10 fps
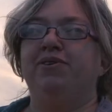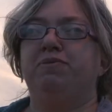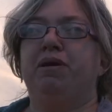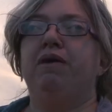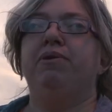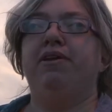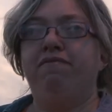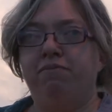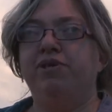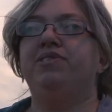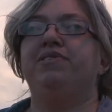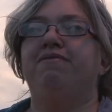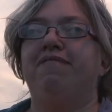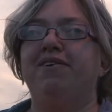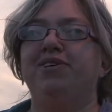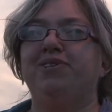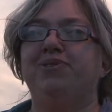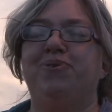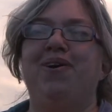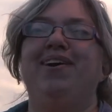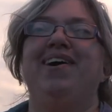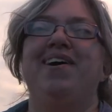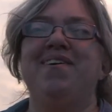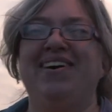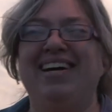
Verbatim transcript: It's become an infamous founding story now.